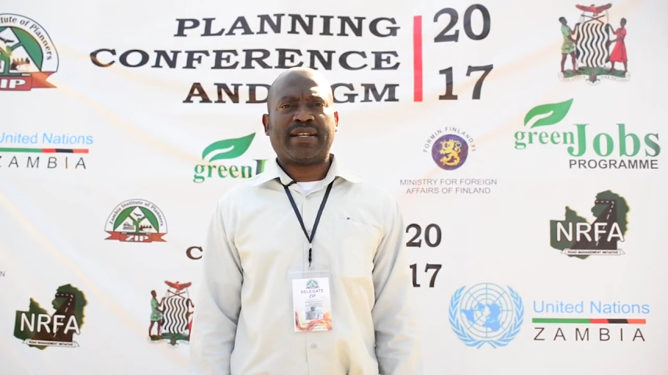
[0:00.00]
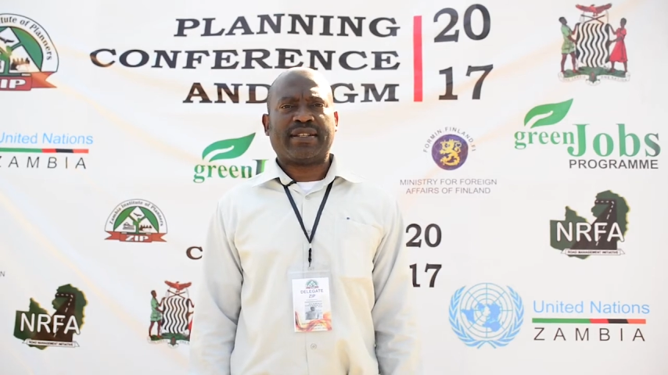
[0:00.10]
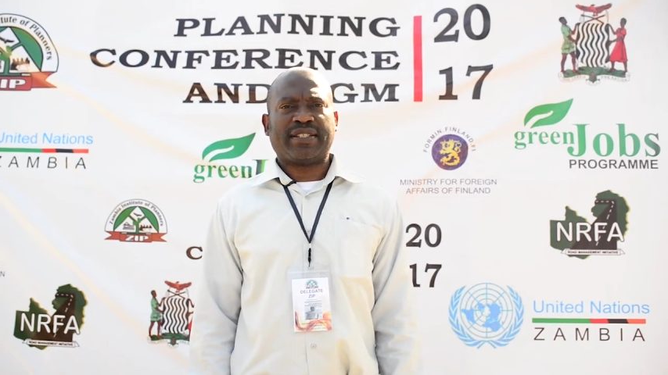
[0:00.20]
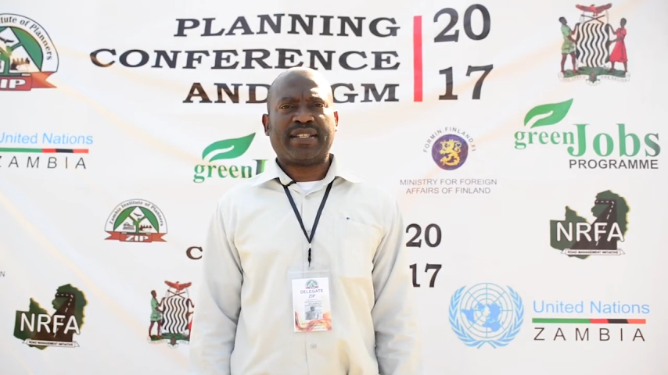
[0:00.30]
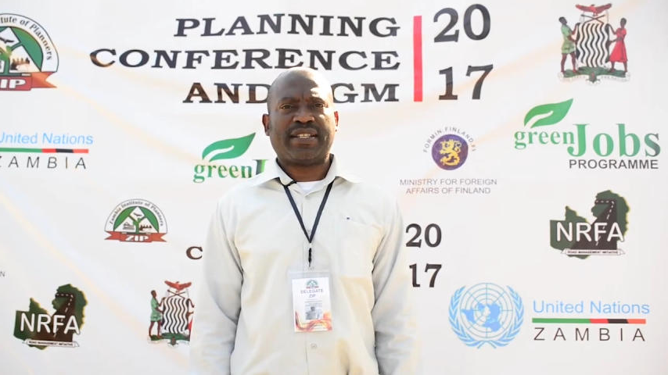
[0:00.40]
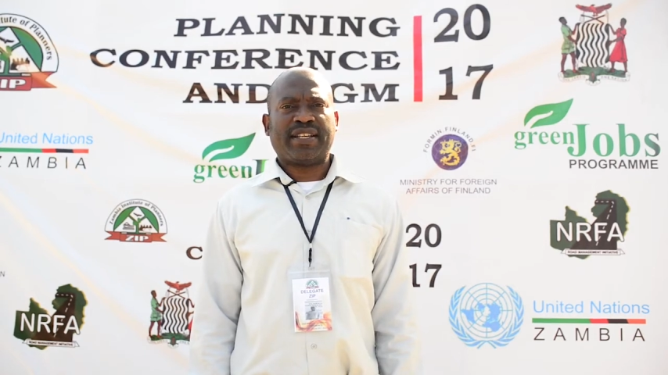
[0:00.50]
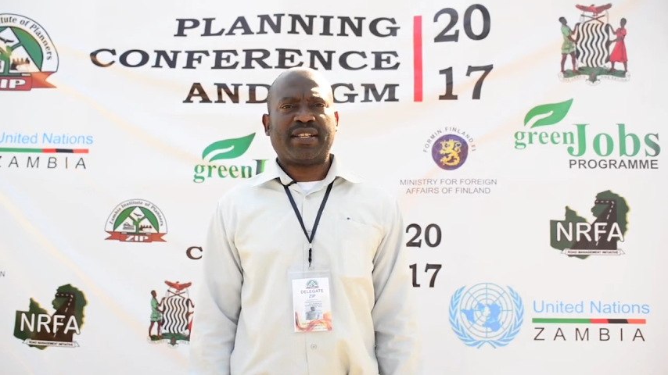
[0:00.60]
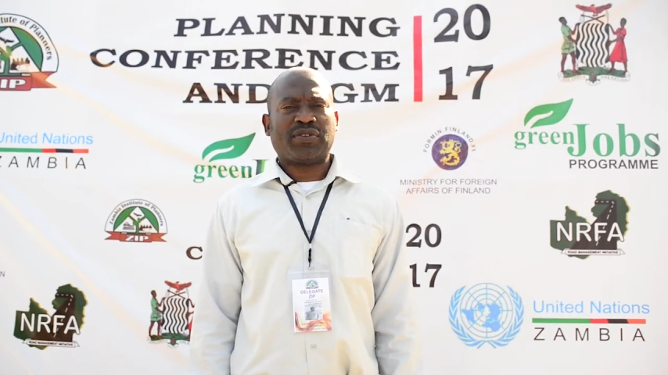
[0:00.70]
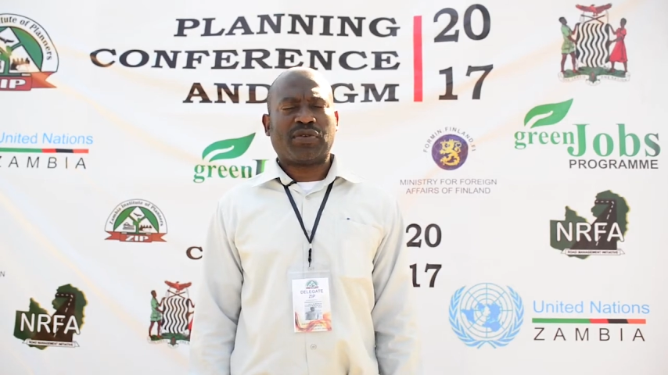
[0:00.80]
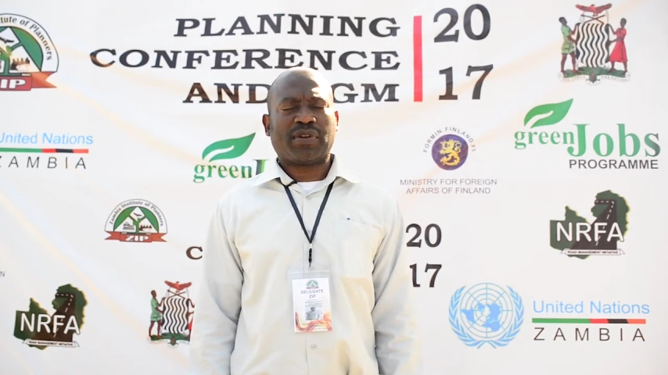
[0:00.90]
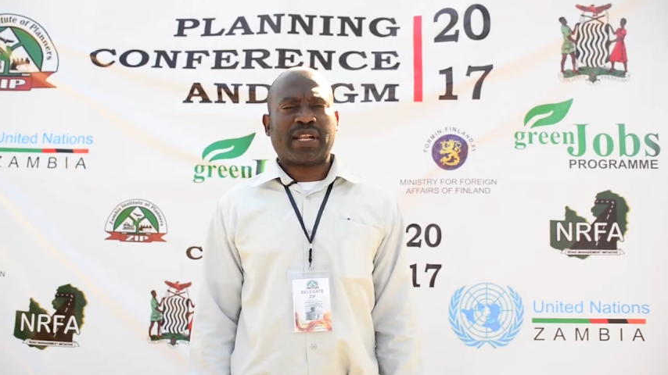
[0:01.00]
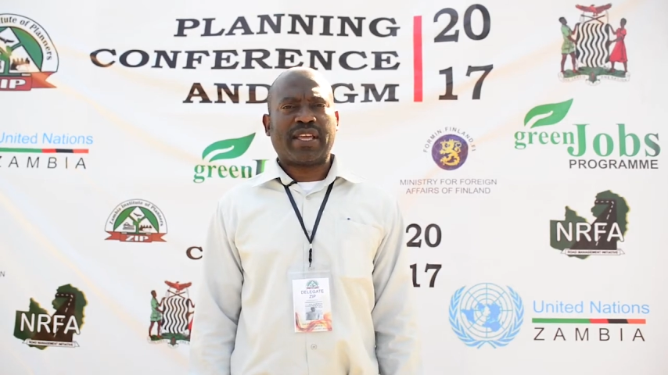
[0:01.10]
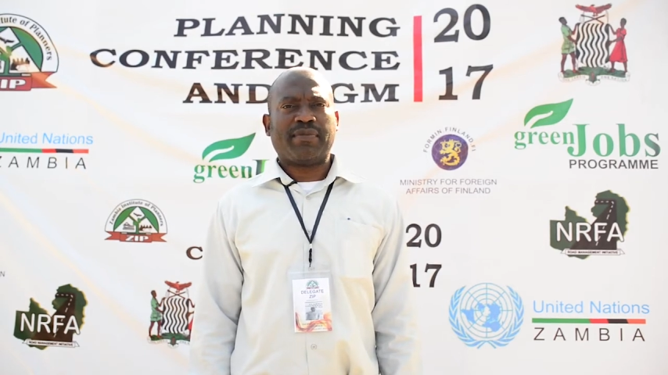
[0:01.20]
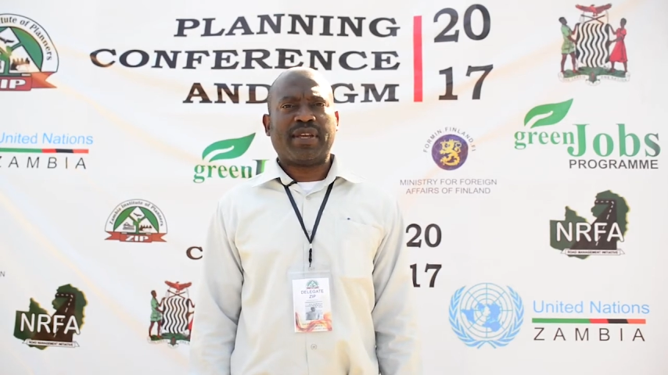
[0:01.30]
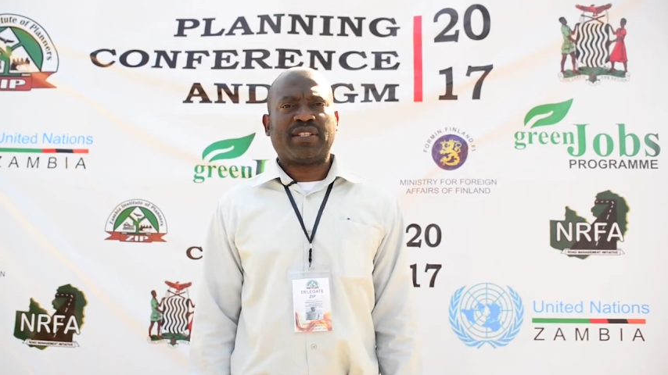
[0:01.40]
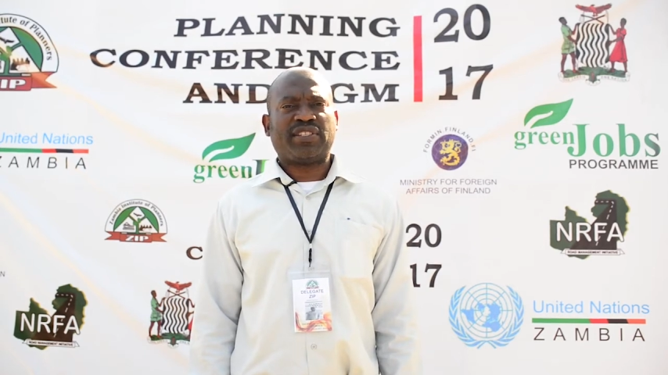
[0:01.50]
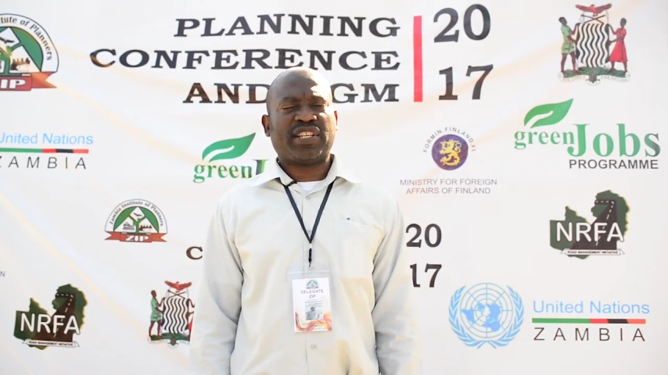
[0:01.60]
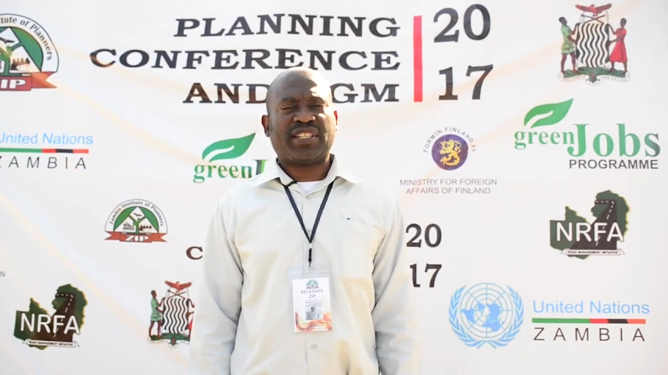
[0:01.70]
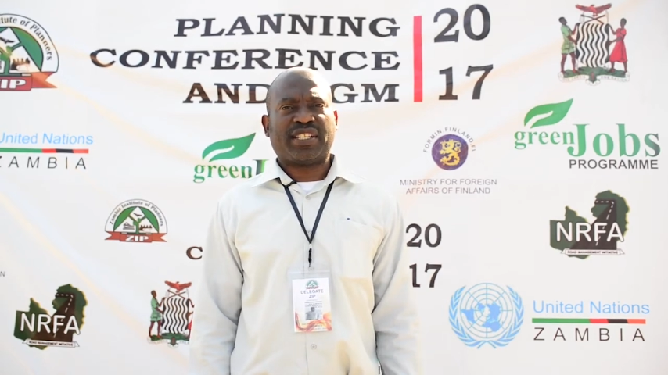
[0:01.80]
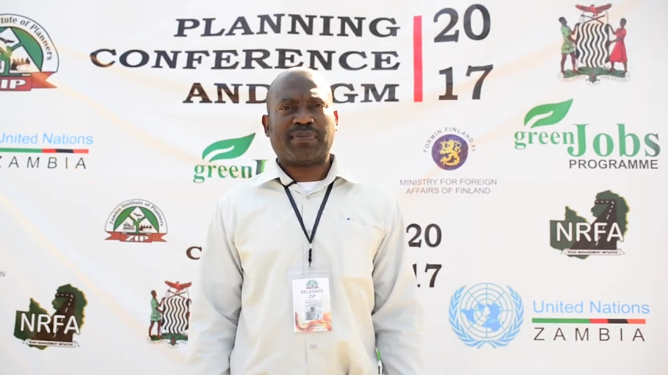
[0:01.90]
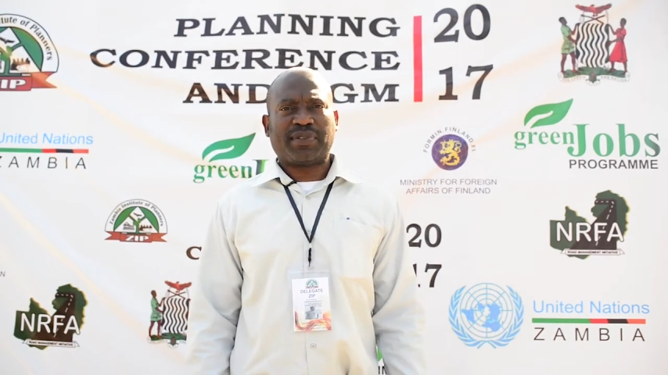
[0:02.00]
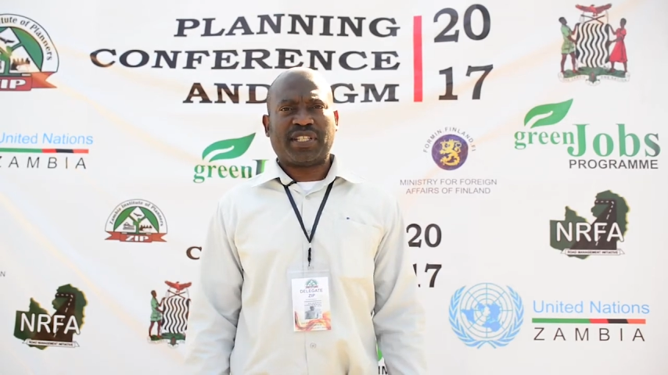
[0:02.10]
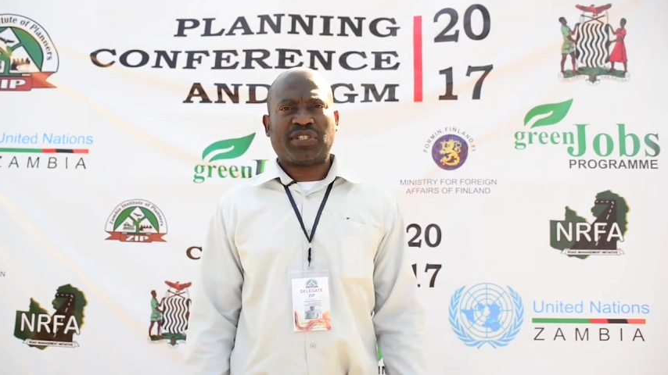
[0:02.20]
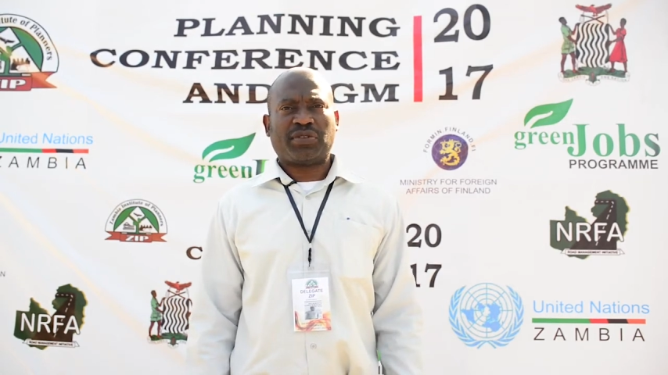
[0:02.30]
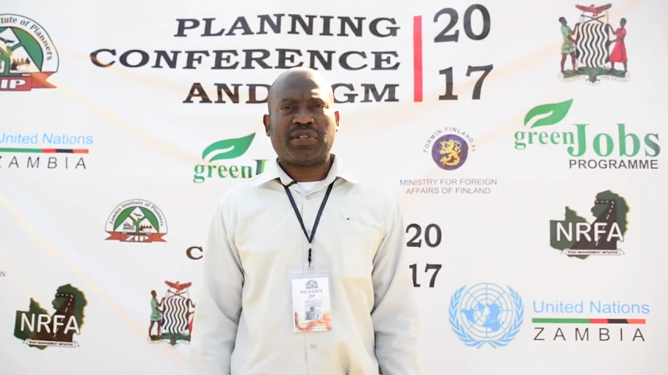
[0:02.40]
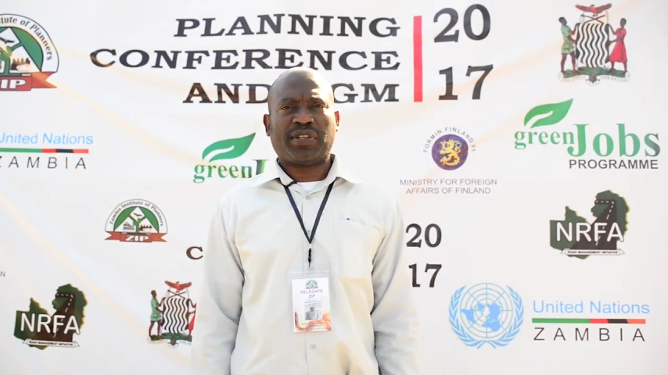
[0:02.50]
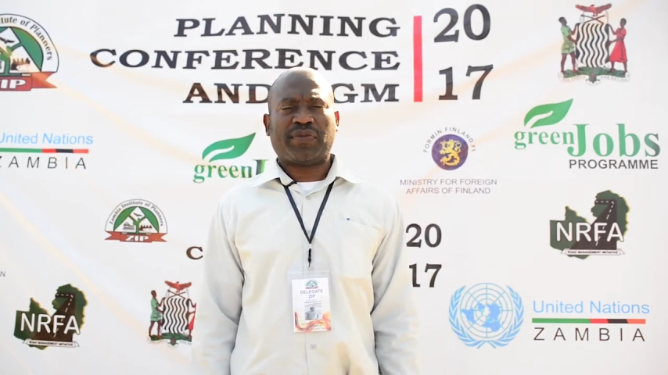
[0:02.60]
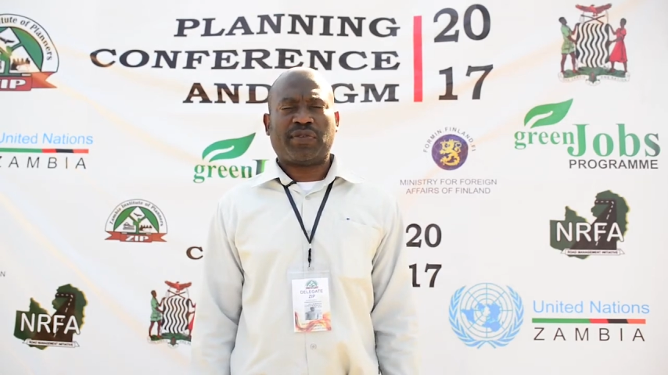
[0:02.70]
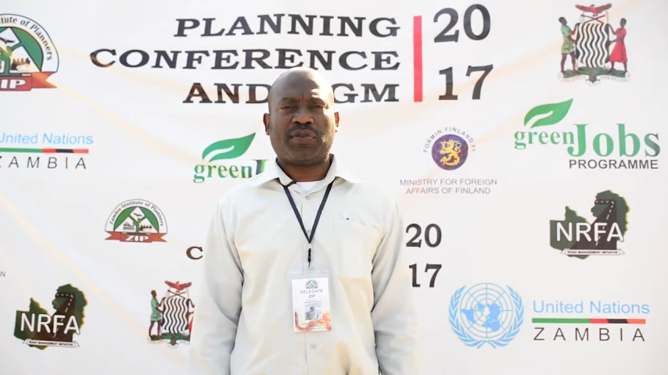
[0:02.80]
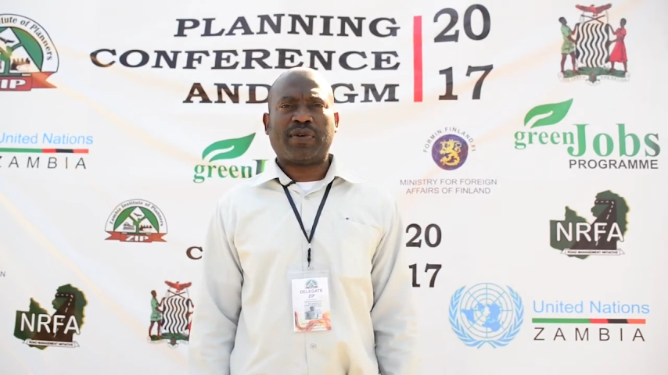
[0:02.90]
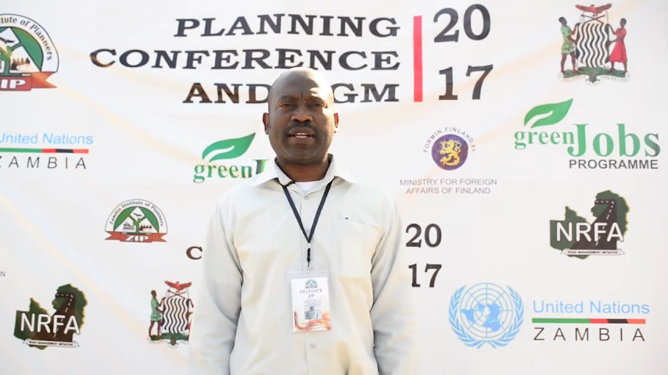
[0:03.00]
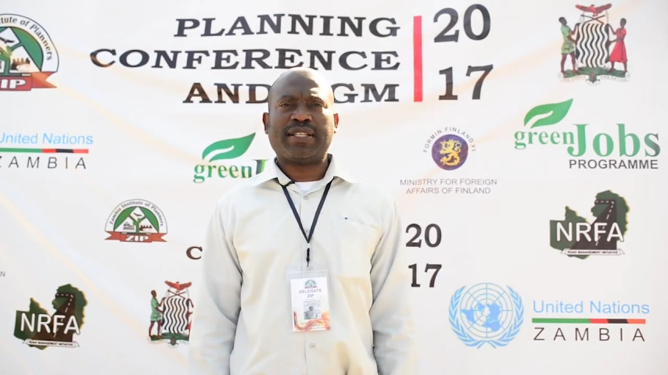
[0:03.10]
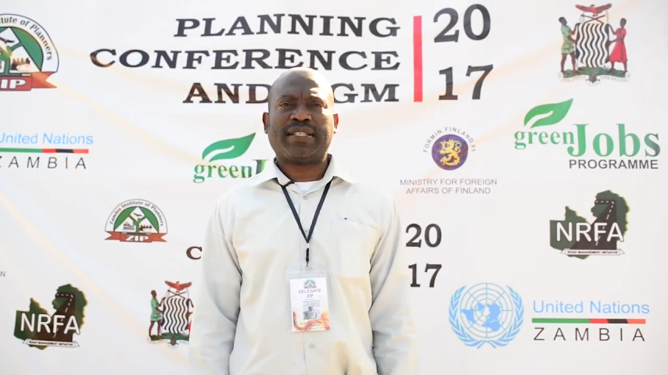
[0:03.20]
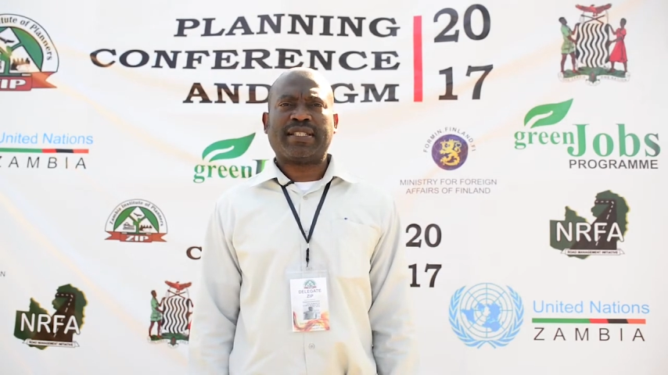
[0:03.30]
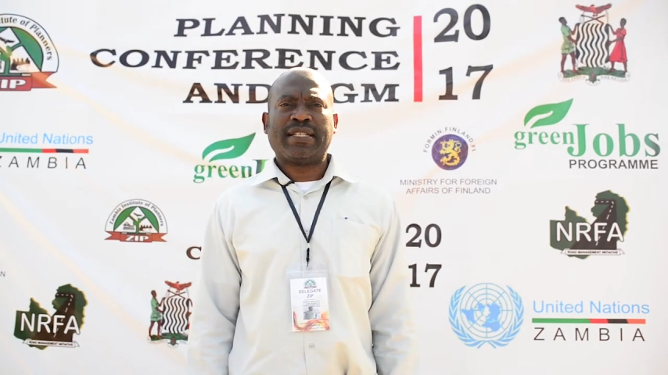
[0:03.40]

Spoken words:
resilience or climate change adaptation, if you want,